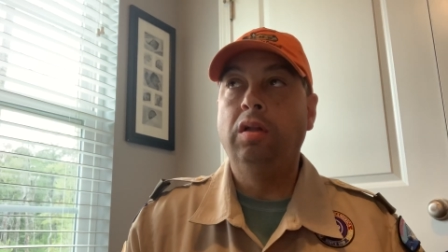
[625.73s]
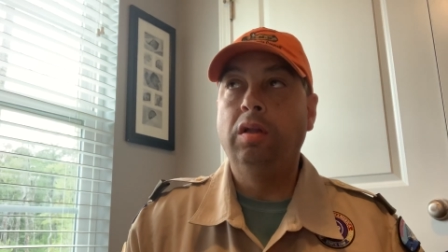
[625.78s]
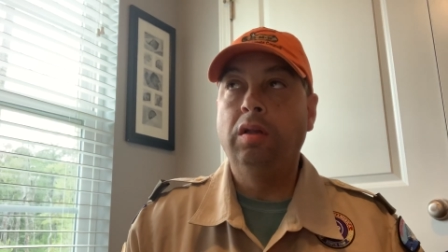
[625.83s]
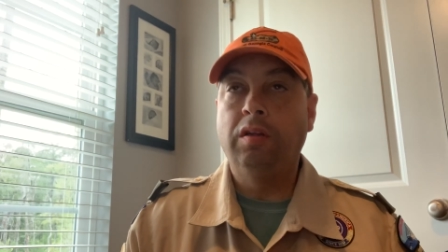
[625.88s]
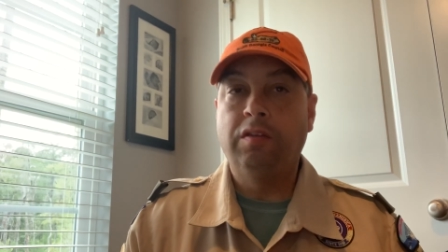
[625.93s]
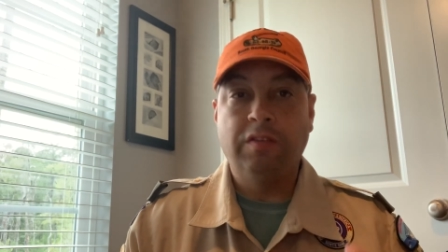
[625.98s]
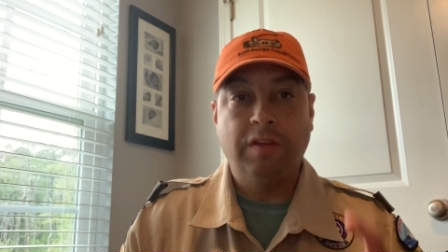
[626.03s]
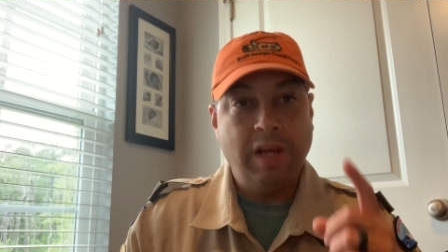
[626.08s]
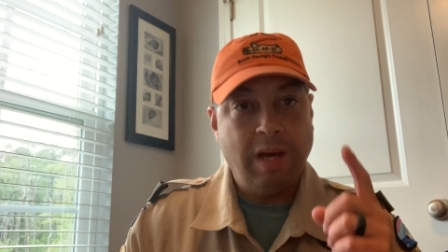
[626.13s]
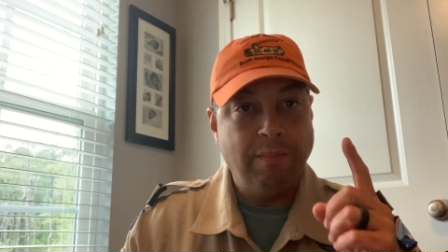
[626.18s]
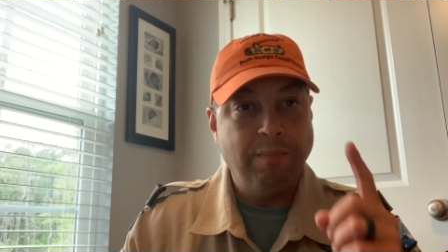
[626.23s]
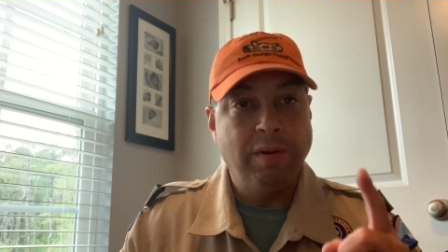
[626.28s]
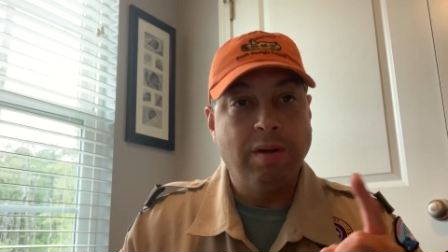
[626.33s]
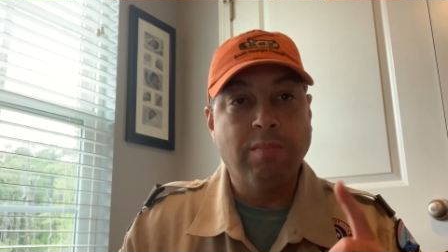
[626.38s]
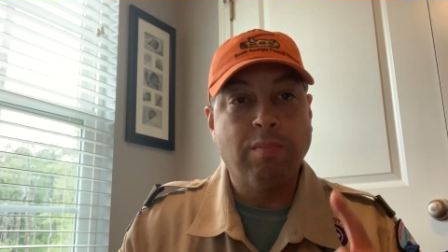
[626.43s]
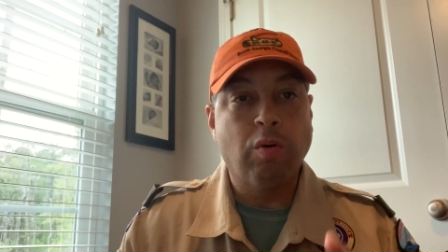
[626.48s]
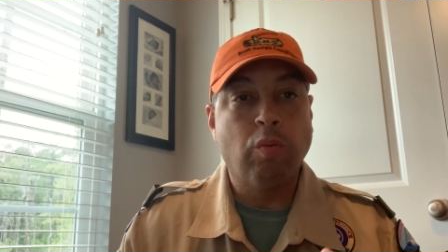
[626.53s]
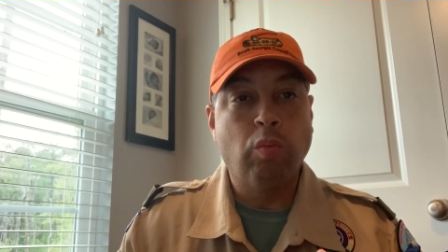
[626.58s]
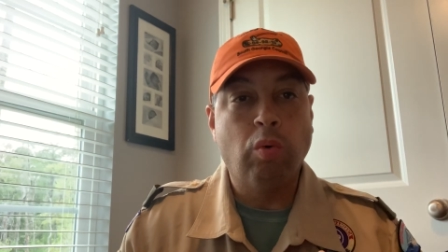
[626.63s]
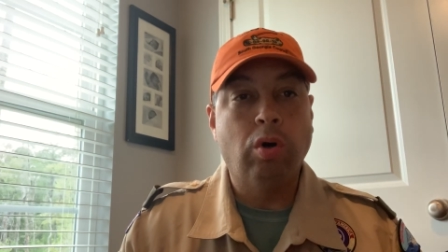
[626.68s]
step
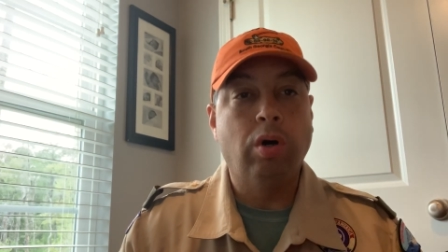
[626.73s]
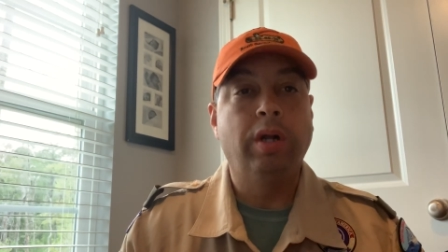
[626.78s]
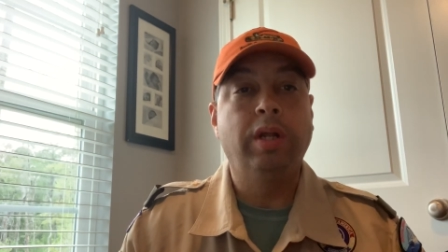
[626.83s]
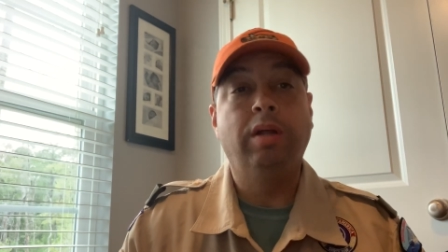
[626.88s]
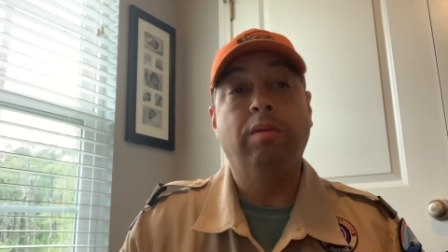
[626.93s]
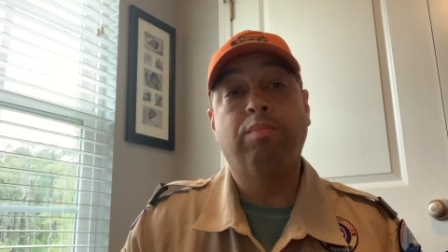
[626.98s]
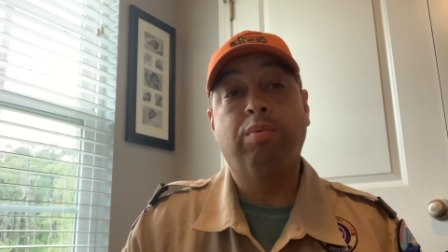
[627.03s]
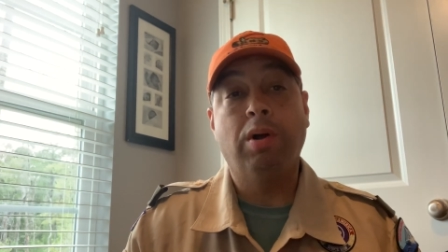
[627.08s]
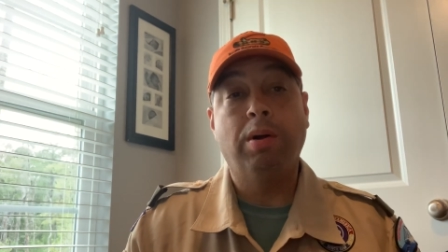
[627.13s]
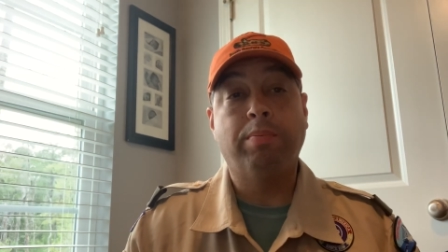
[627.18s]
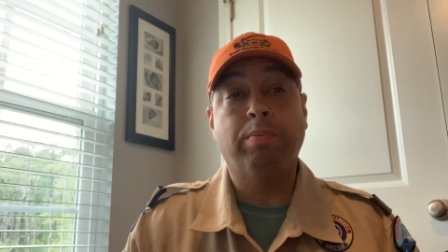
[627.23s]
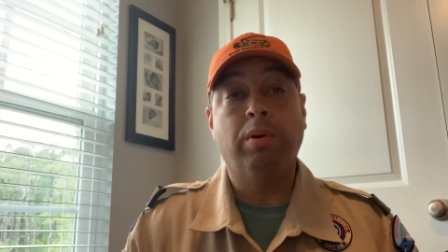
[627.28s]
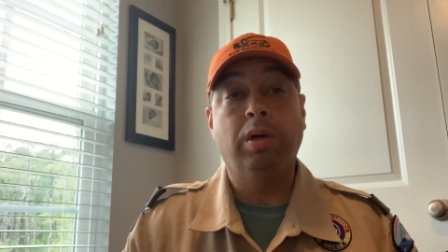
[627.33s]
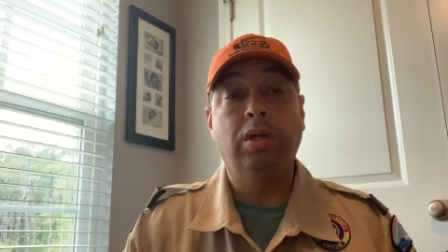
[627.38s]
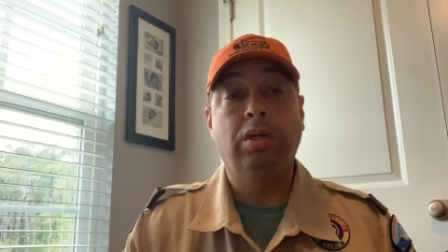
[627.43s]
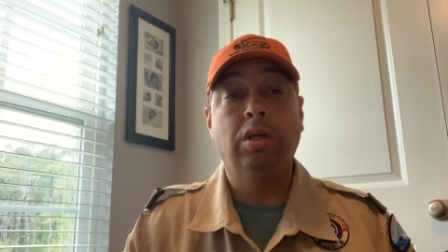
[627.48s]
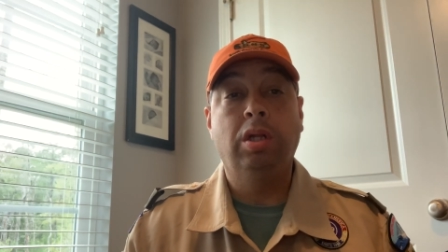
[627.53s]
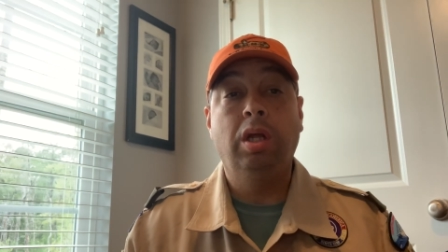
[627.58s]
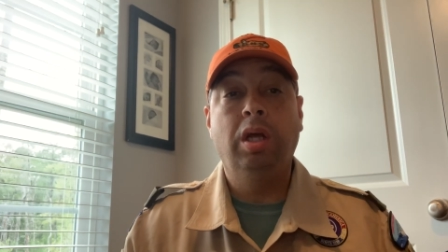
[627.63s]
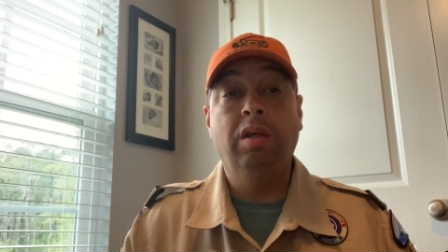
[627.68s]
number one in
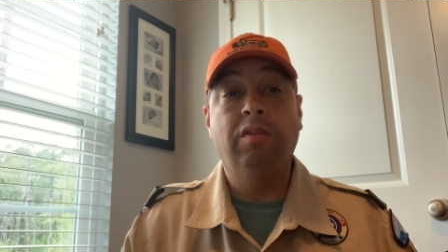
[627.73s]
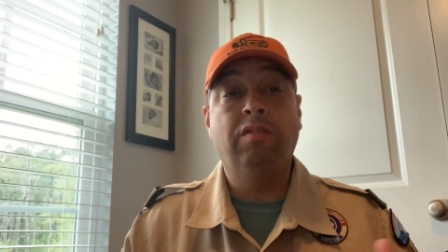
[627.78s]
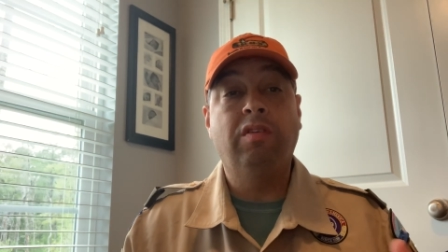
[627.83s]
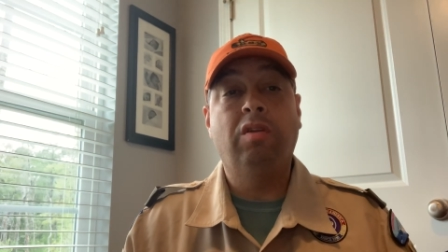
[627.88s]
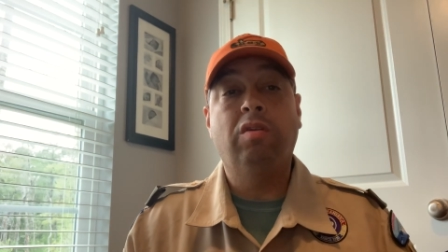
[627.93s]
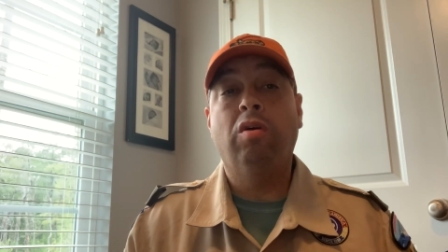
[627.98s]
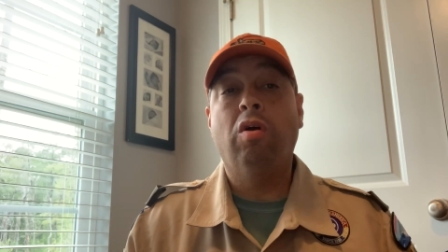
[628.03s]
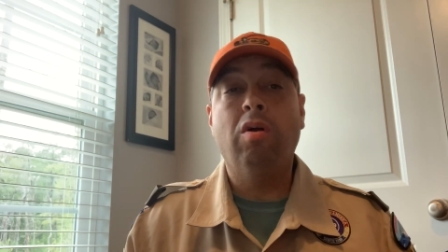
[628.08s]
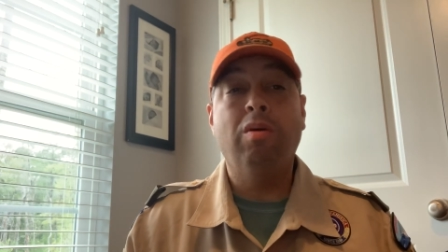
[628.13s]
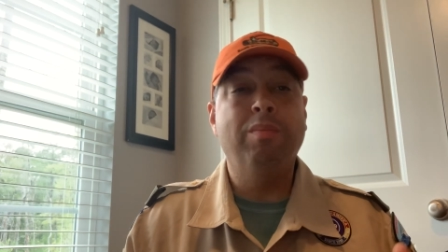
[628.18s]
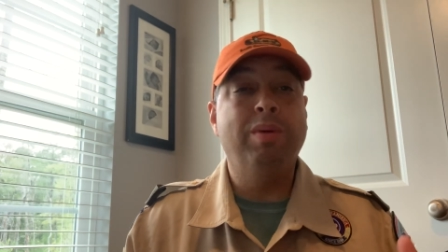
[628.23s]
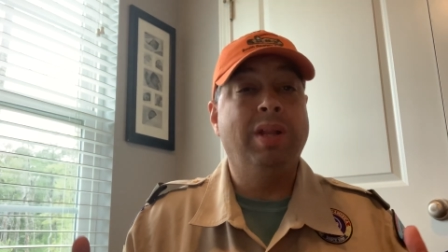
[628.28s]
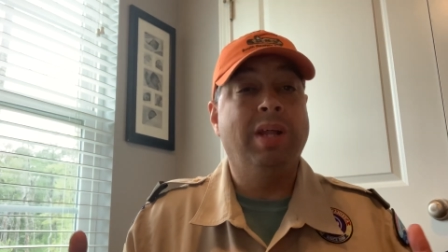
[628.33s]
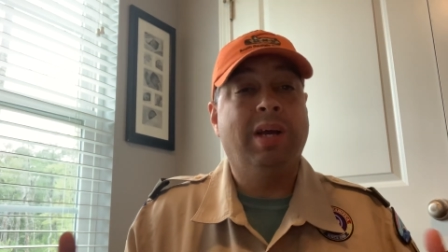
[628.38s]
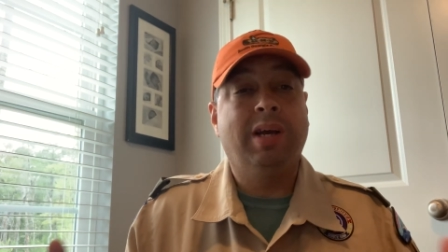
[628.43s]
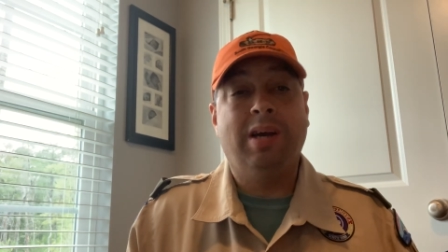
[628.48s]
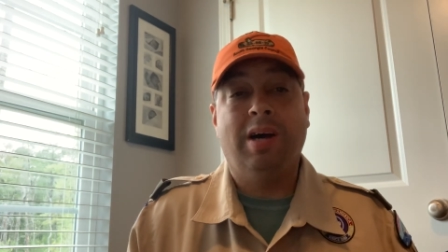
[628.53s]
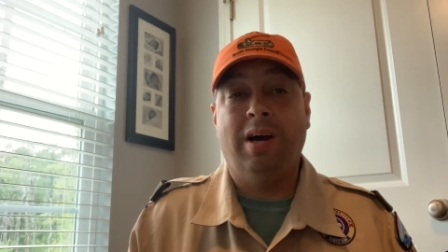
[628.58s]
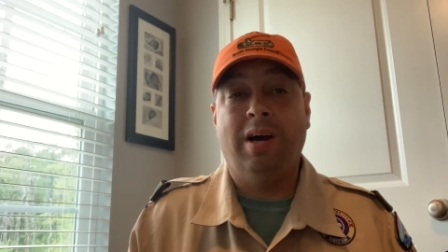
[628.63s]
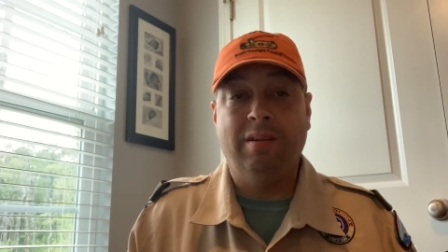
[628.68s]
preparation is determine the
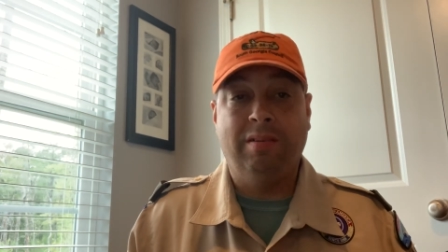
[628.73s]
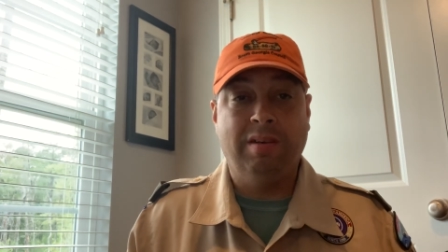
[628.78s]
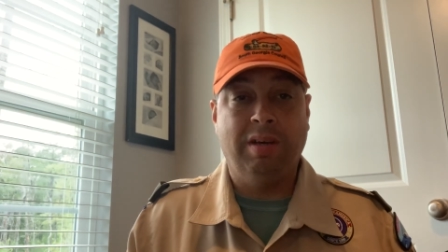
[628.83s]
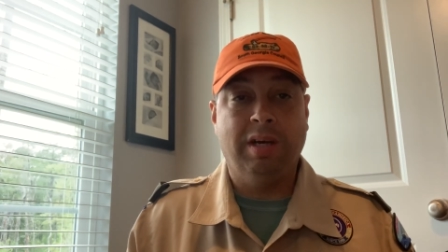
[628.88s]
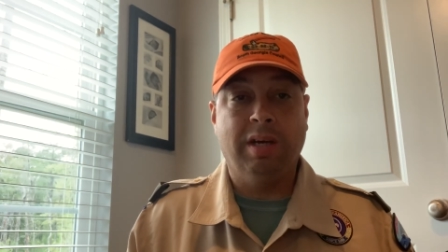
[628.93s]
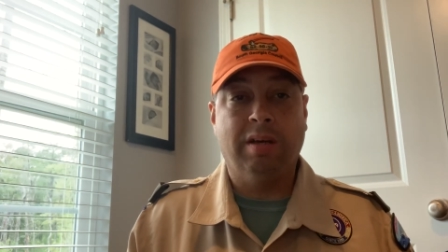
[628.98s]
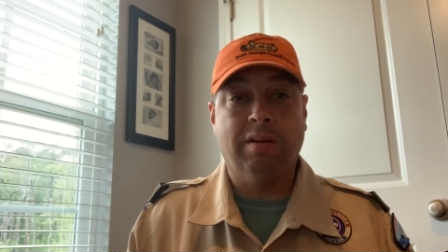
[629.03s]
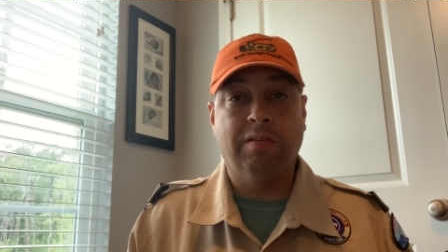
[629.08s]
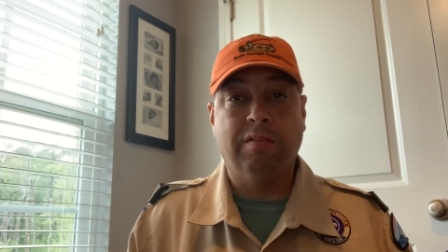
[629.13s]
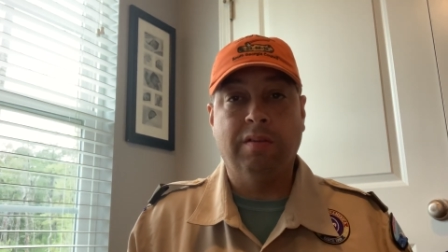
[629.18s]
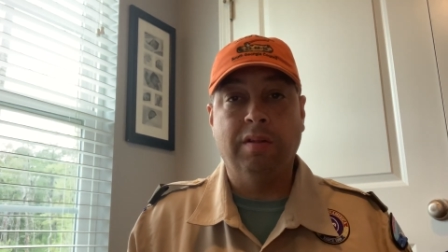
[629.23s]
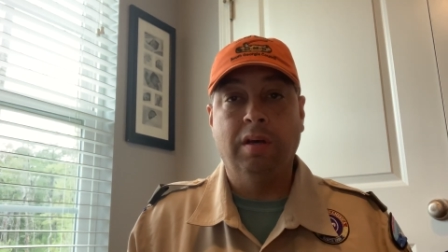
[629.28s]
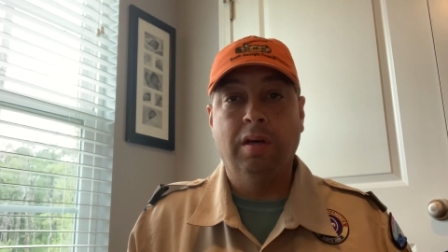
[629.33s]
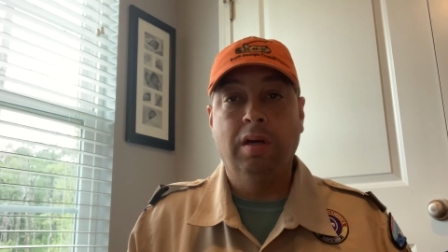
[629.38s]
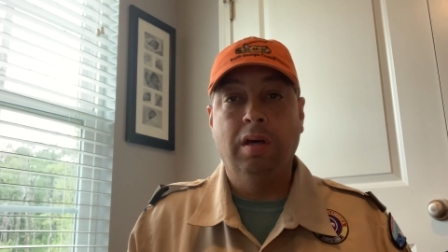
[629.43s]
context